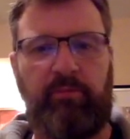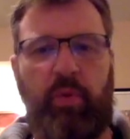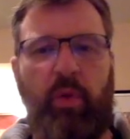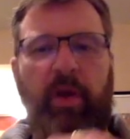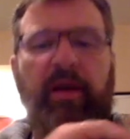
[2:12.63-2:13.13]

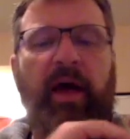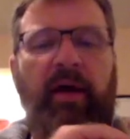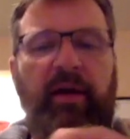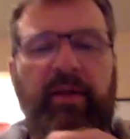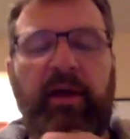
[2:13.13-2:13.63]
point
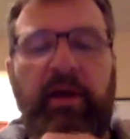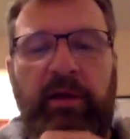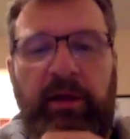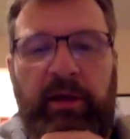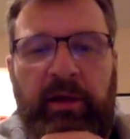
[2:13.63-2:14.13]
out in
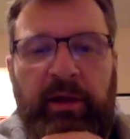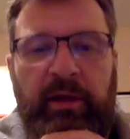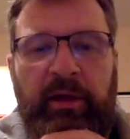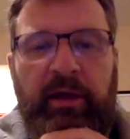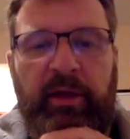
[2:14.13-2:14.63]

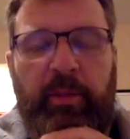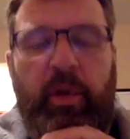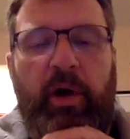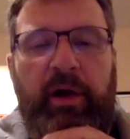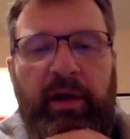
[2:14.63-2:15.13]
the
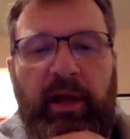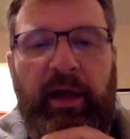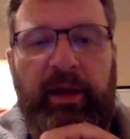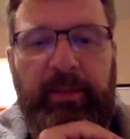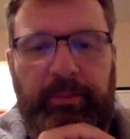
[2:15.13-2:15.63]
parking
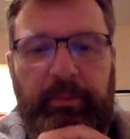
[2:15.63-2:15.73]
lot,